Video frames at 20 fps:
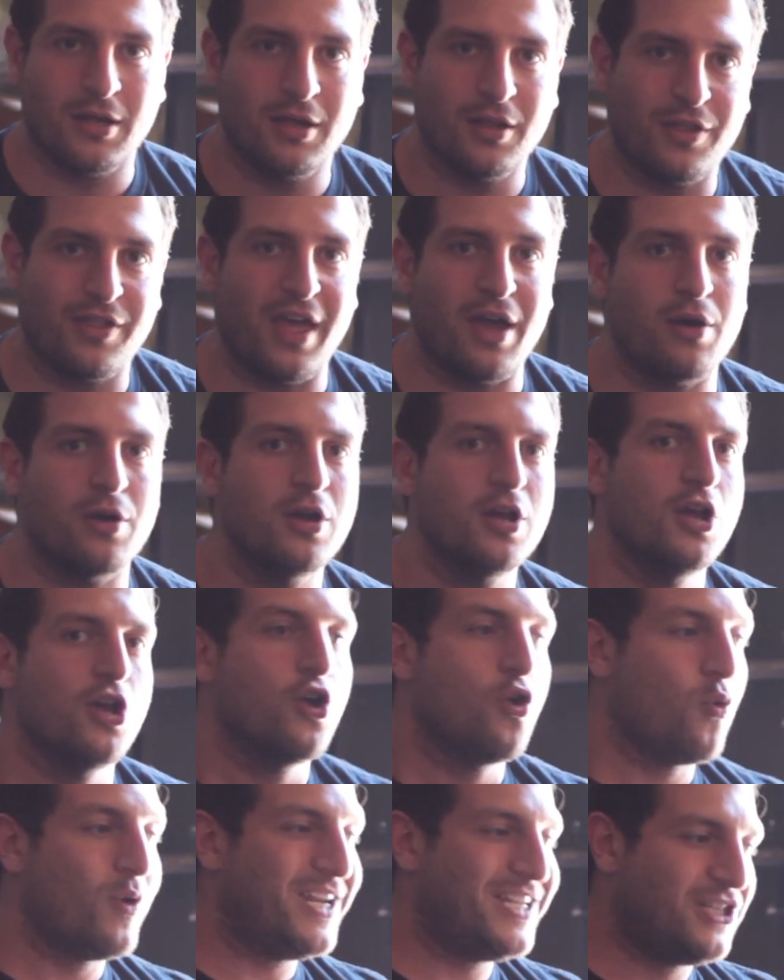
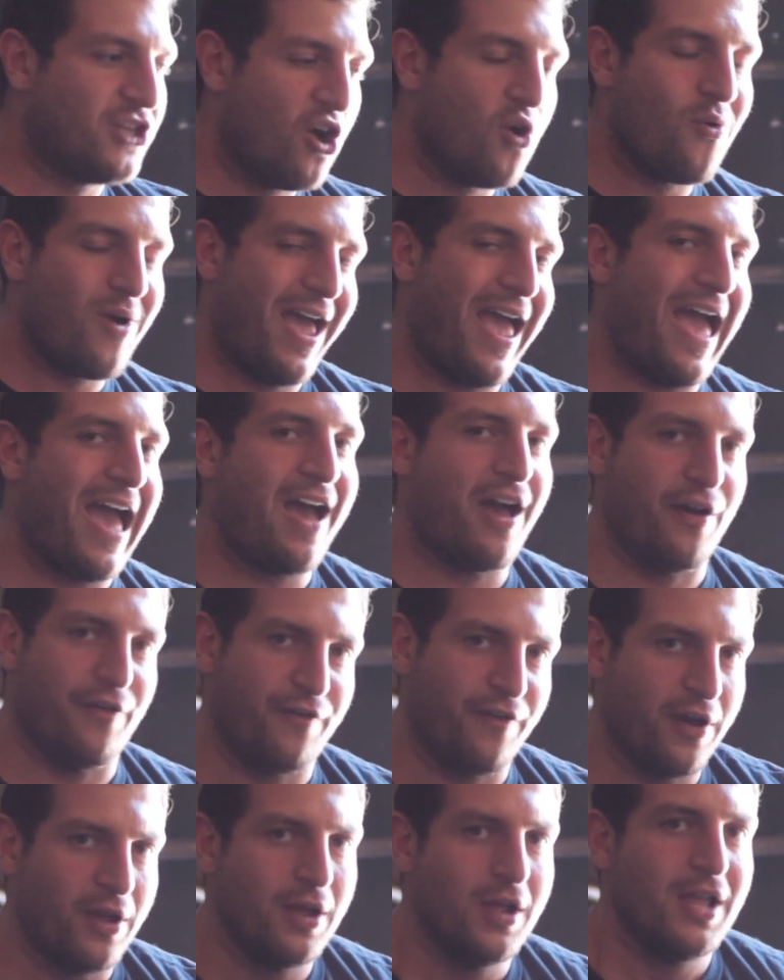that we don't
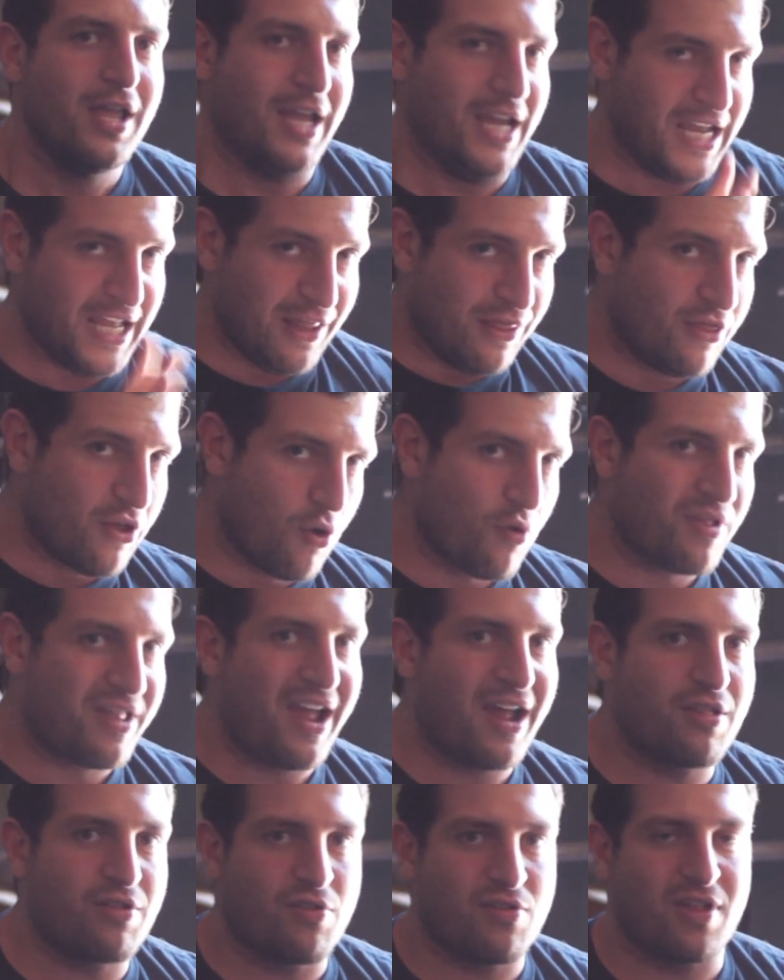have in those
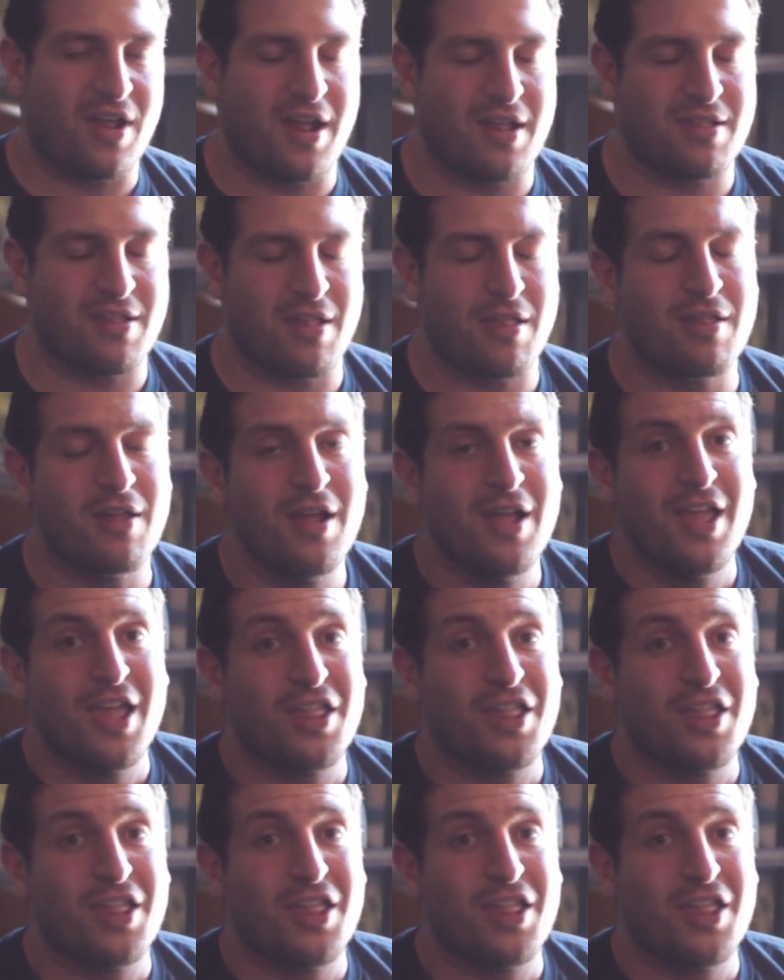exercises.